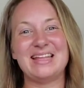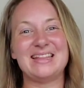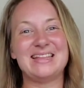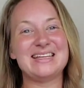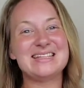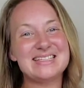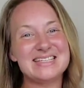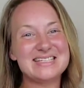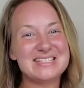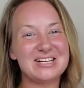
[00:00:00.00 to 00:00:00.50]

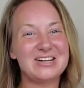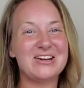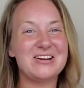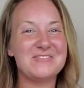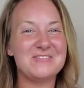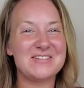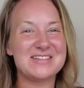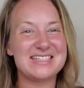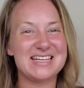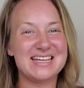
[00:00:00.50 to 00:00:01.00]
This is your
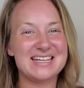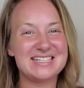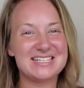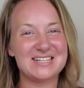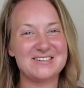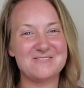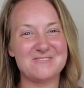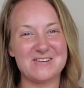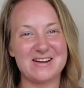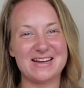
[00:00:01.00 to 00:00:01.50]

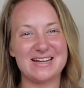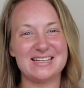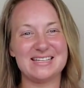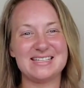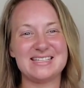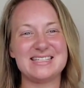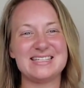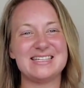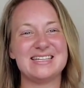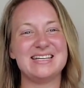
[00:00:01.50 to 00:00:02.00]
invitation,
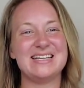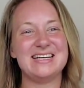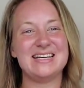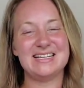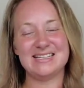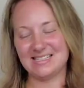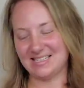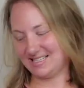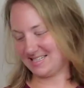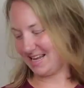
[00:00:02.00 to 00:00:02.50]
friends,
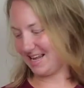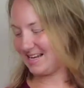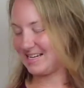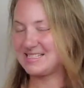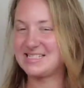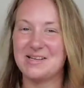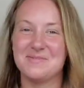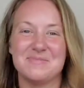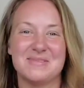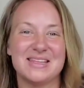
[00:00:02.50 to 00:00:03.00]
to take
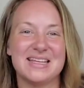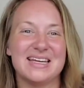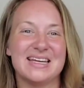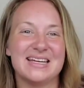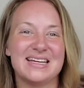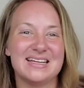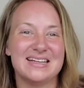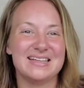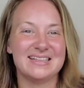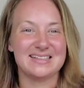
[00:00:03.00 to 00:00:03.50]

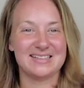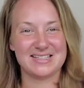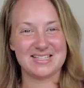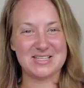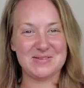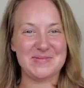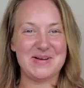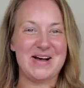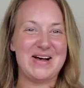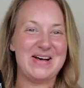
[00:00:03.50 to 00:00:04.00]
something
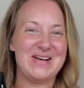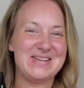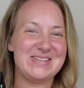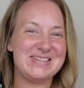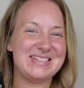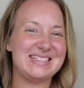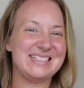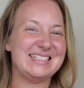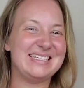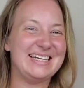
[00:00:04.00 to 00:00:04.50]

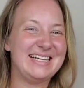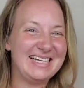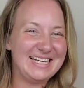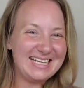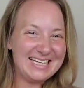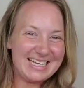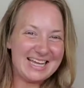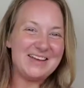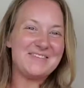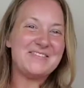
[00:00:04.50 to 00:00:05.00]
small,
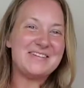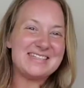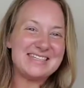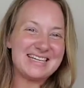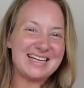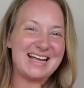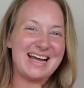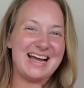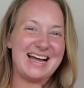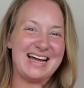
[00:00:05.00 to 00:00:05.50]
give it to
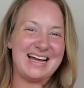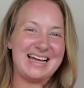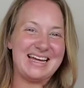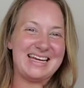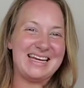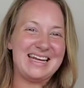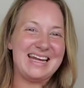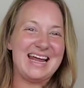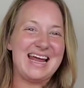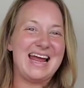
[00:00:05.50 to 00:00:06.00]
God,
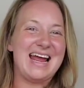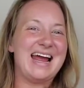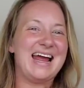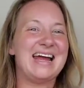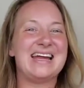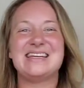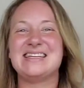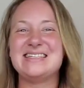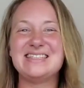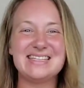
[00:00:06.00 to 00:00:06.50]

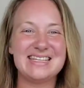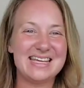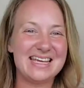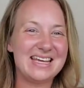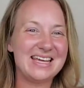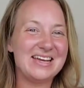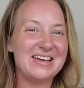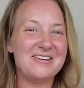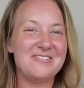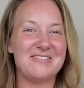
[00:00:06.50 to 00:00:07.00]
and
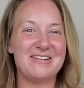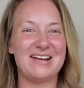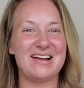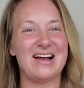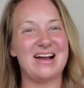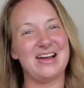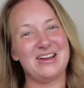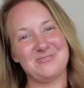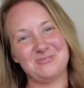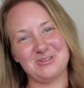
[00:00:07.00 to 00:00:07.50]
see what
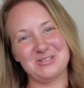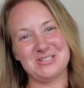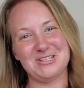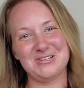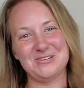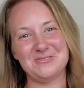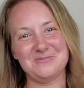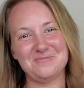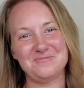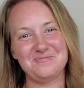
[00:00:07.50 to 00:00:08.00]
God will
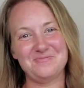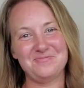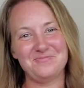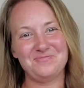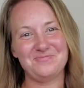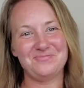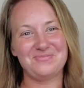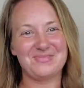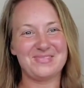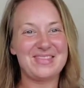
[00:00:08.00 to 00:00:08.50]
do.
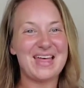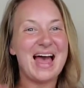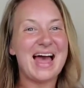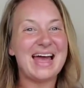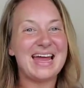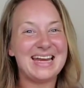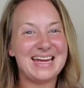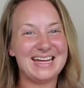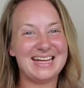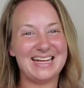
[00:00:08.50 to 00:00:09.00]

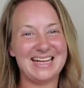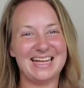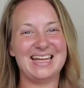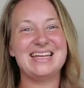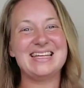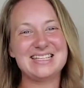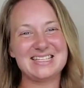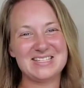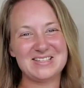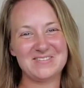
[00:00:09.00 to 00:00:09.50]
That
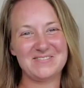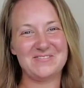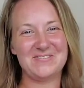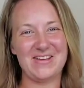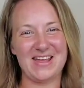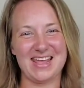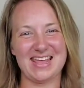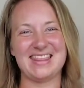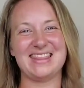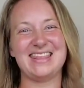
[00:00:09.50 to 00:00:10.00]
is
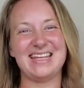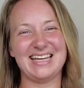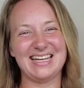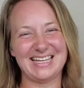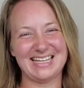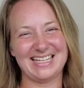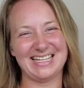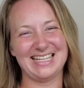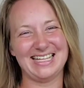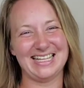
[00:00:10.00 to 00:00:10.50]
faith.
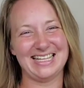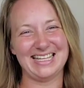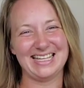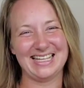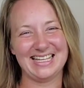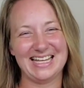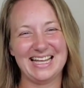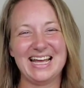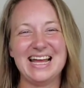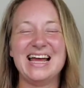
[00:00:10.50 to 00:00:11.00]

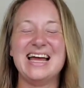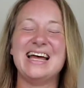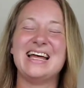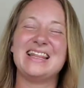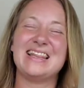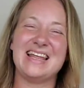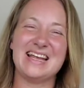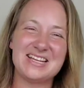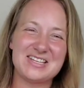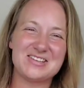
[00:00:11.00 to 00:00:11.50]

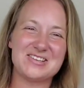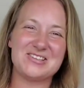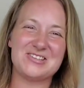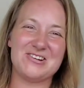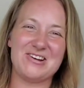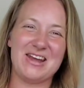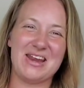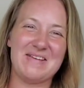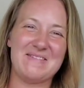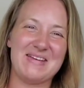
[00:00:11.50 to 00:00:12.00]
Thanks for
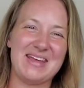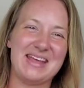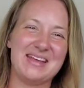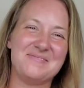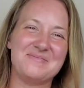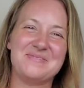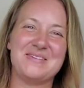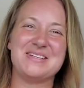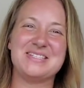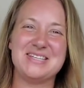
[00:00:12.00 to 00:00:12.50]
joining me.
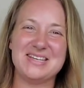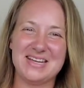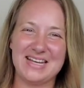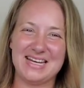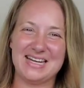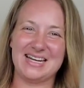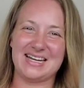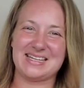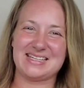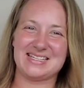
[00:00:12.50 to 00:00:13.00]
I'll see you
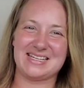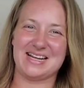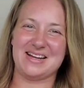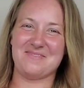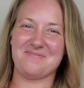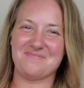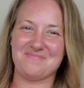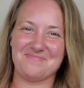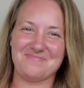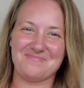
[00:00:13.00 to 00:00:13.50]
again next time.